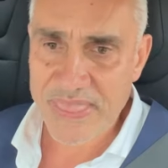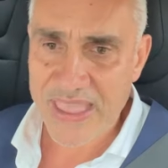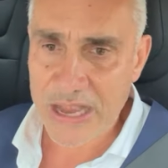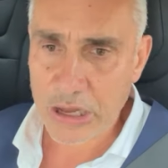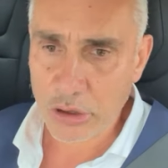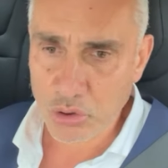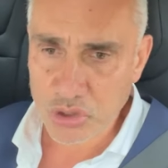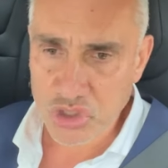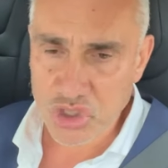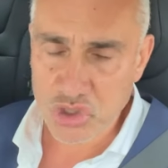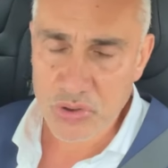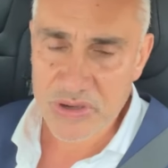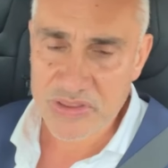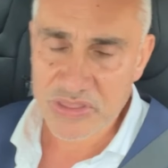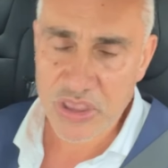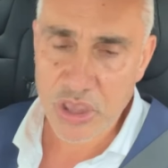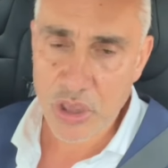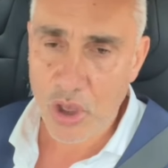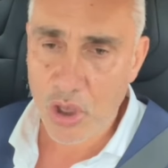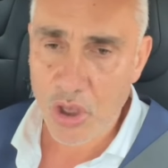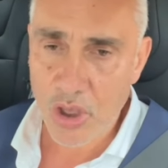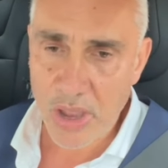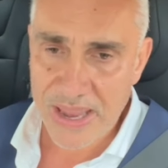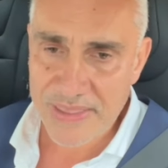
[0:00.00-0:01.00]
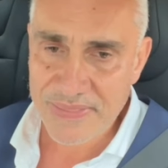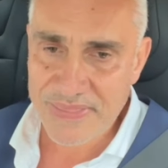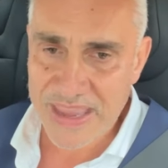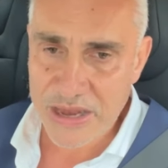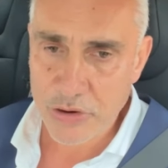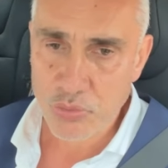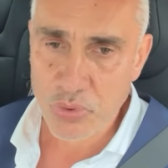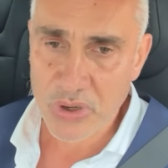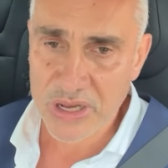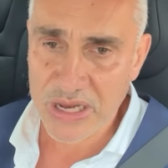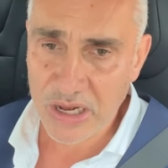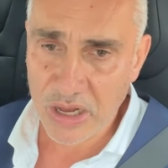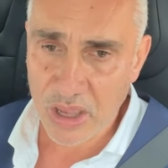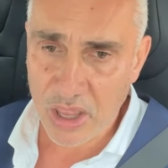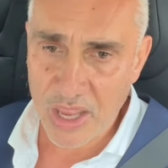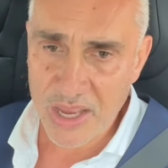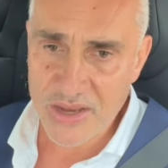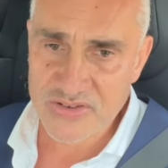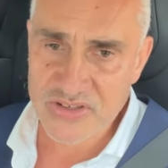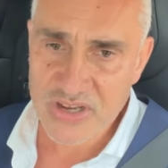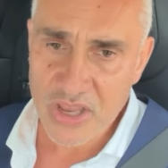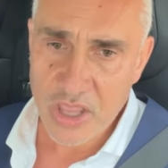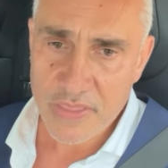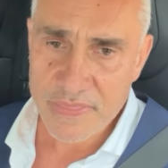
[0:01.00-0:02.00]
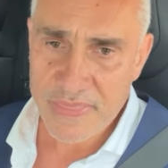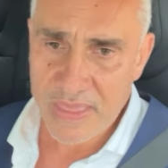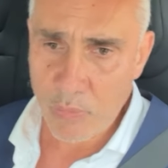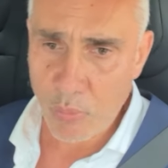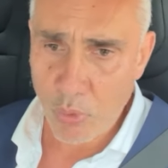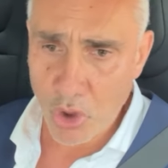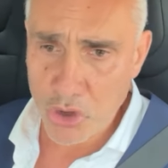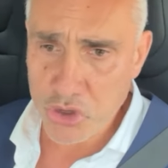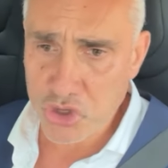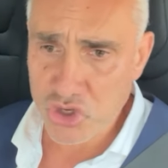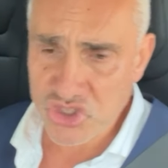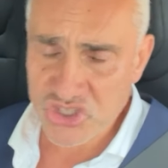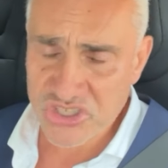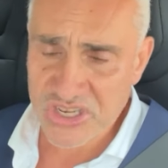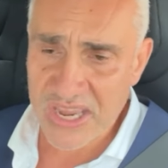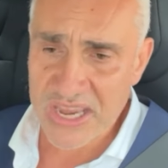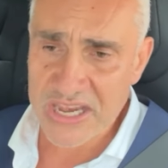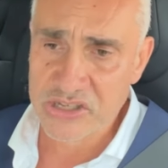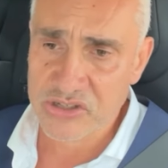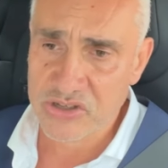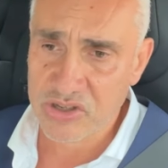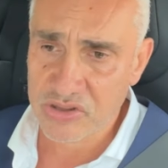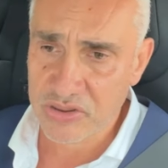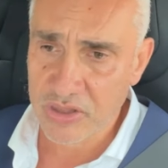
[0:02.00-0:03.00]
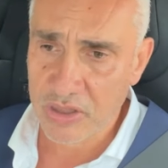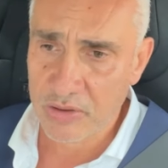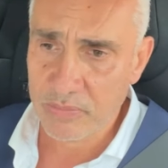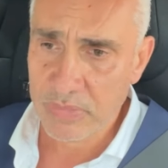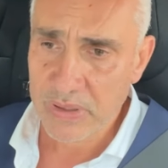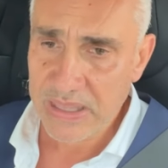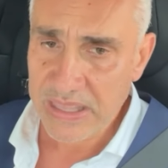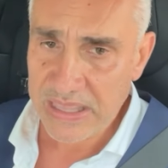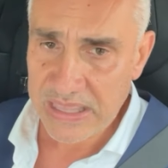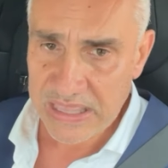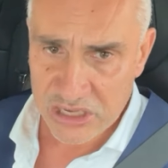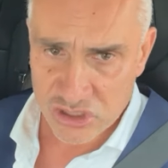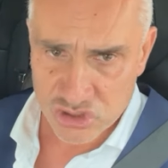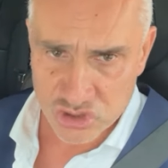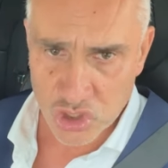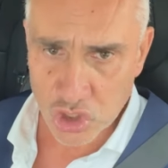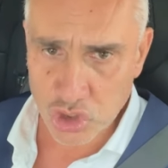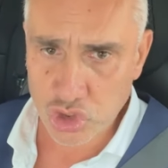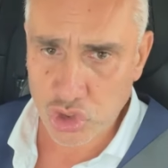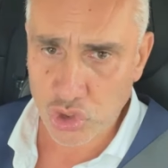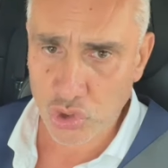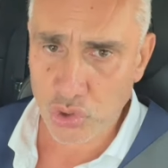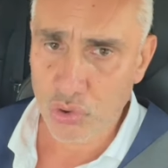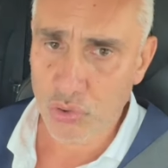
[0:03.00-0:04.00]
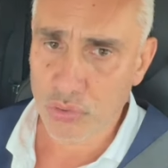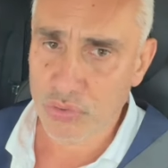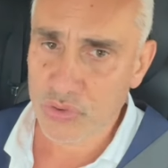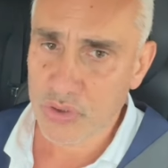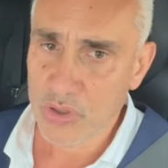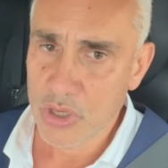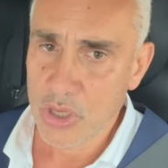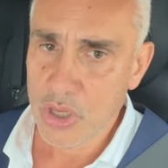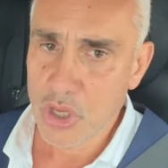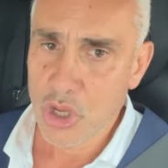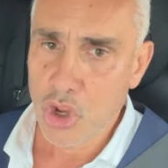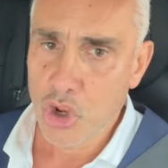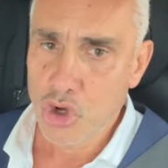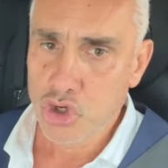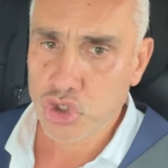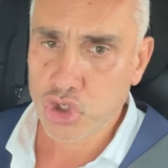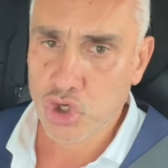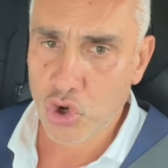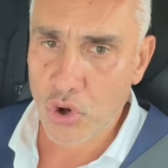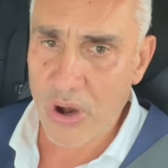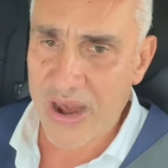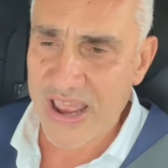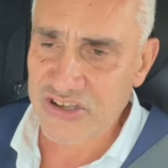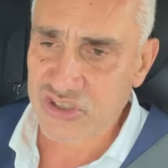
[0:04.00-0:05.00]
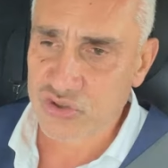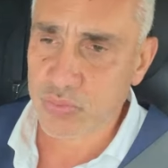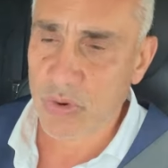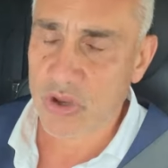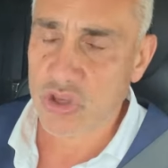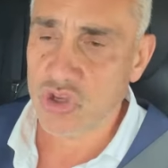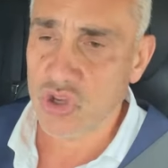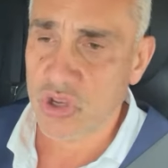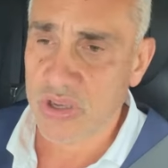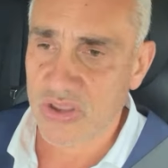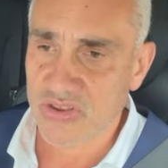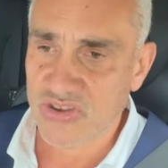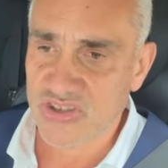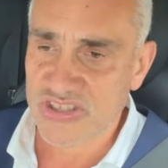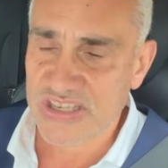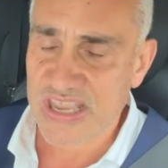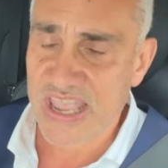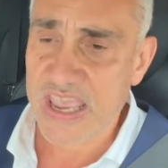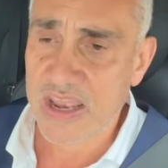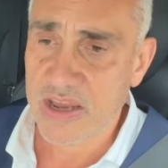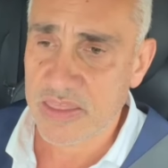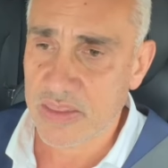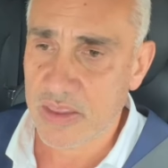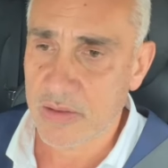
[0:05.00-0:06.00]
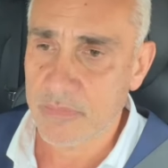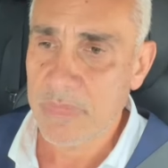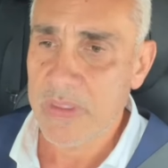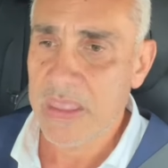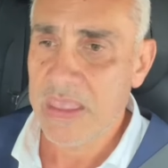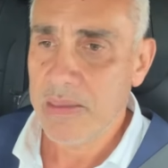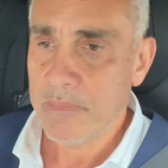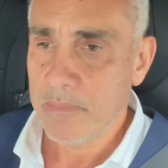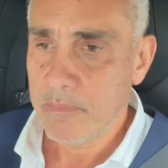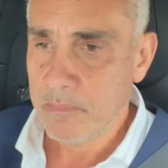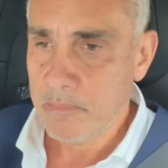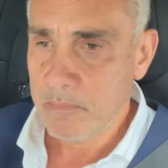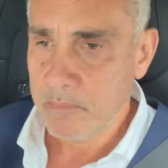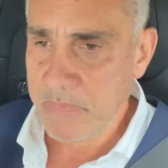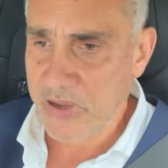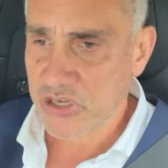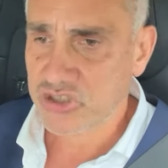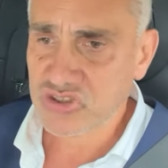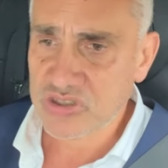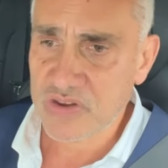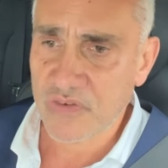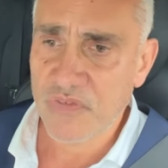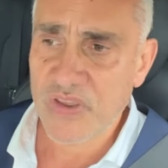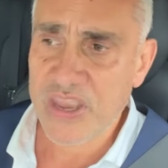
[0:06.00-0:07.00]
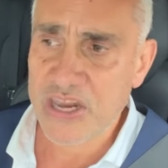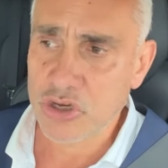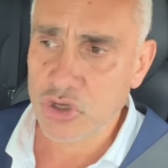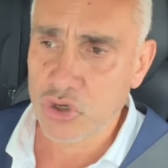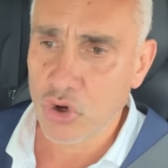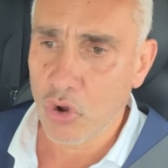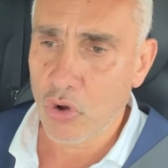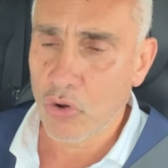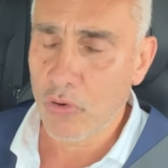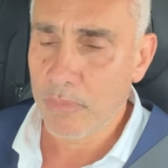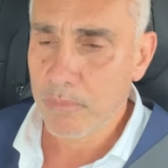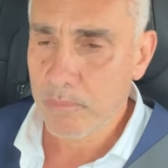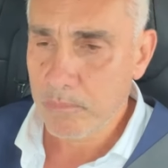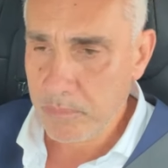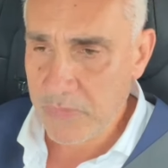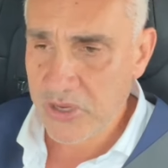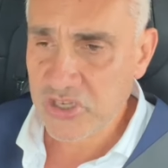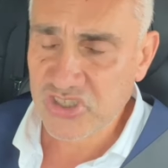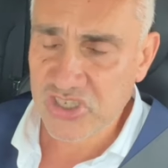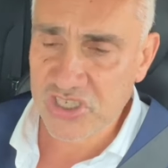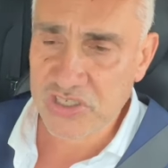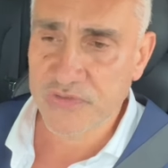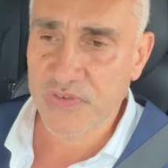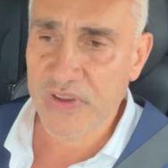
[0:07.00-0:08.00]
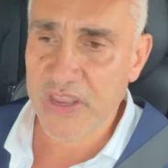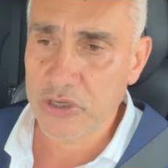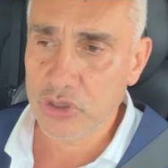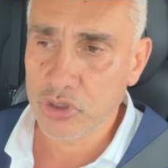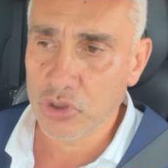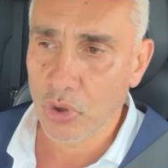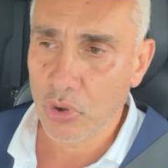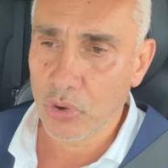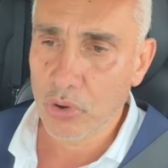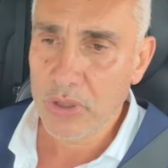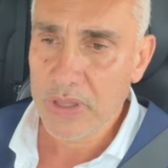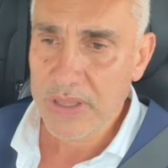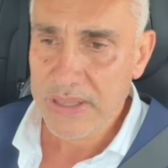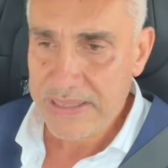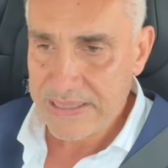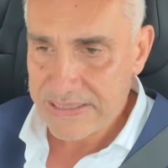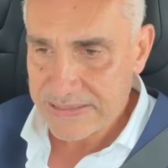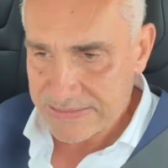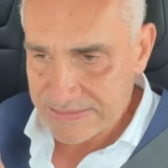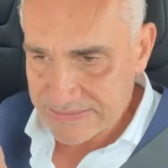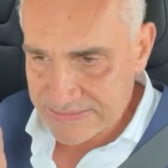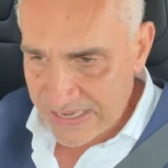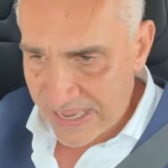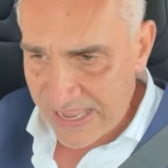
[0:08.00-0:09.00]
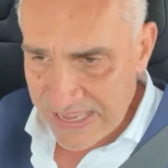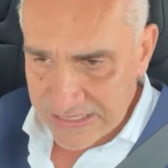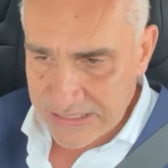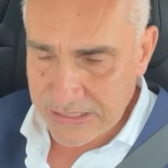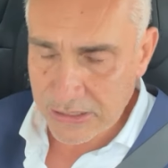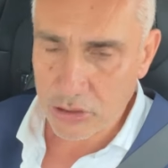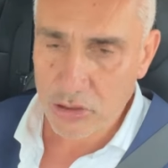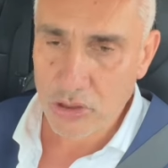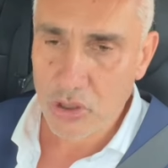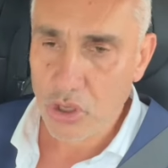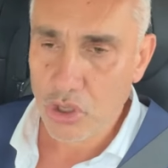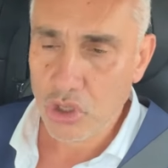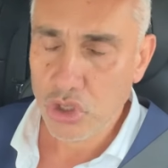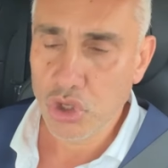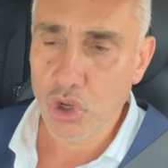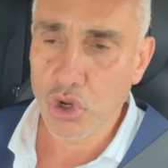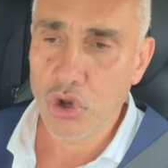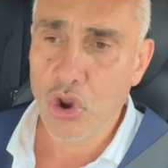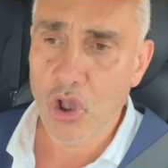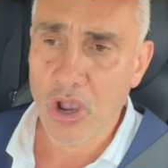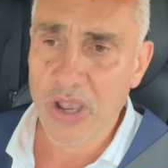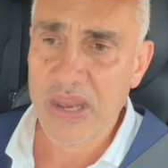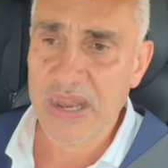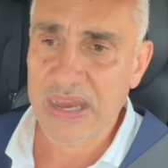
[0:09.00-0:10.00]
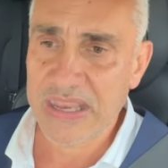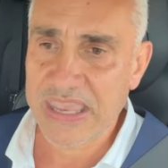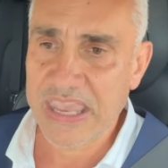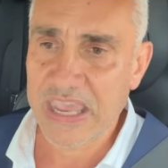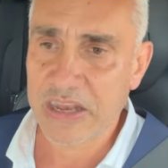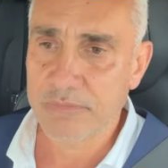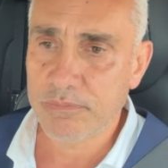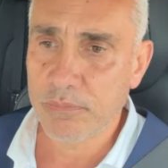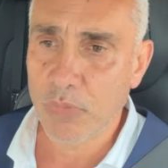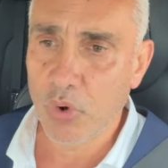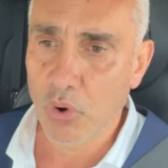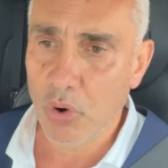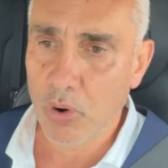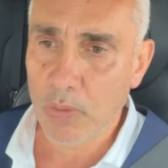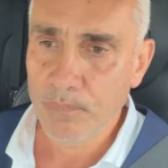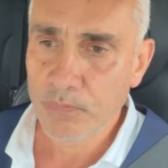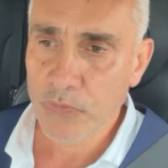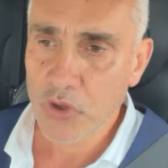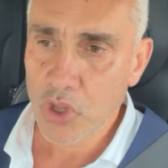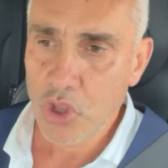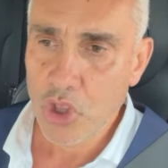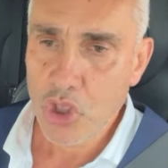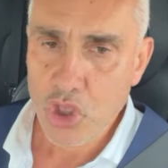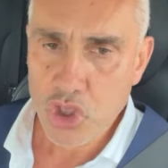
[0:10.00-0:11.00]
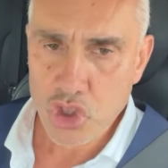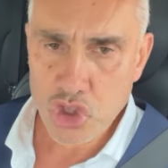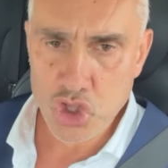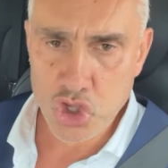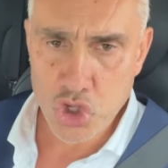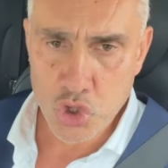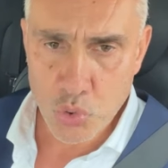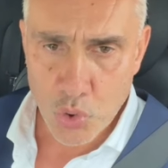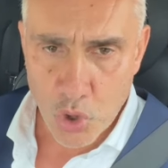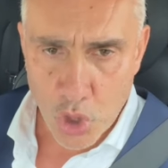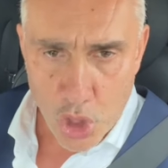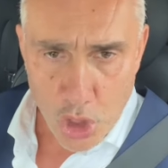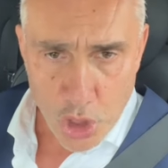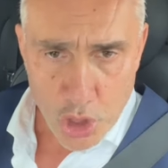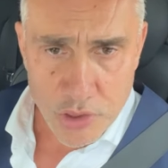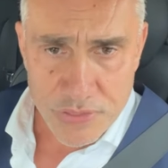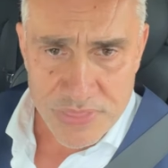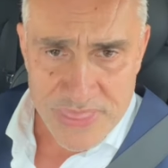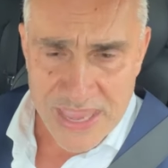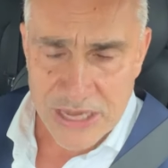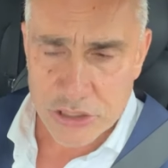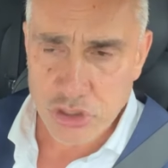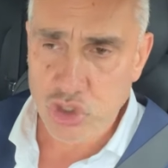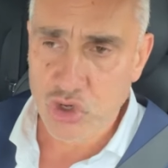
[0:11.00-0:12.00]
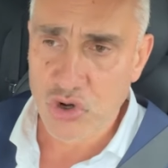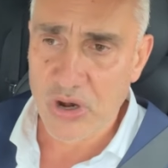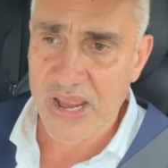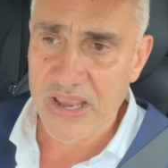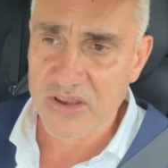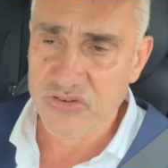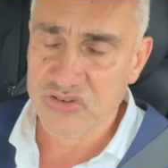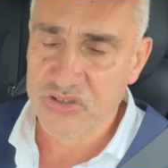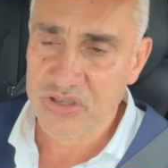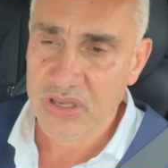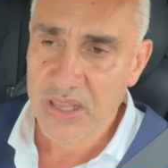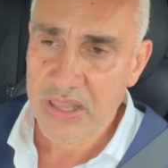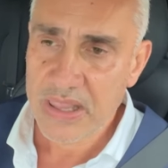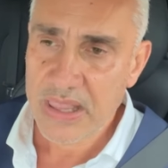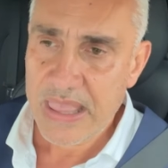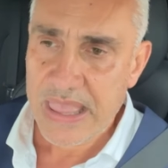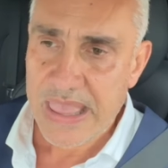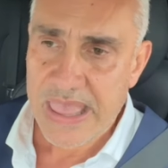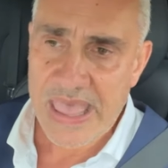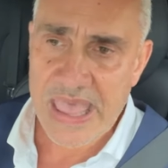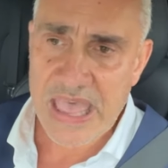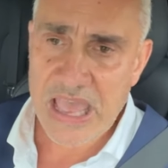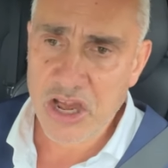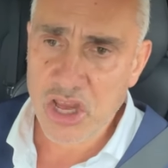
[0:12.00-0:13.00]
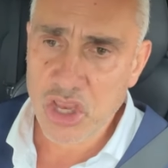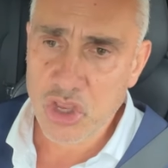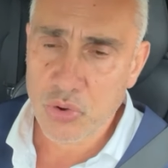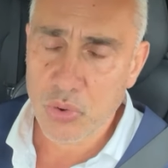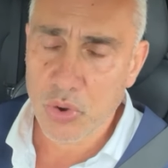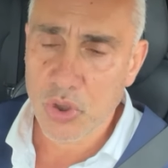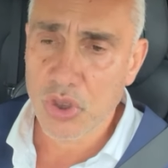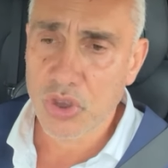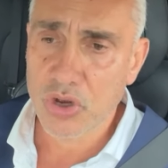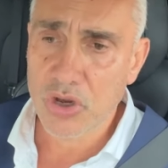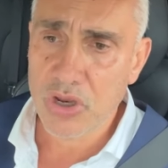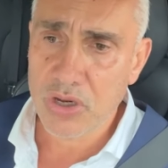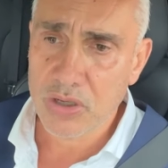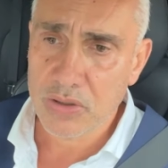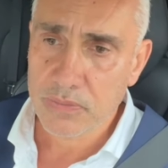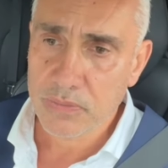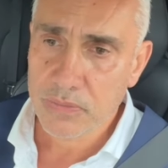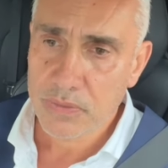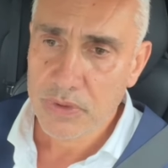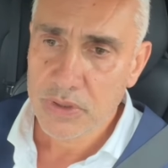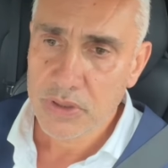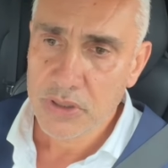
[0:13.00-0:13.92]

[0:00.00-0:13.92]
when they look you in the eye and they realize that what you're saying to them is the truth. Trust when you can say to them, Mr. Vendor, Mrs. Vendor, take it. You're not going to get more. You earn that trust. How do you earn it?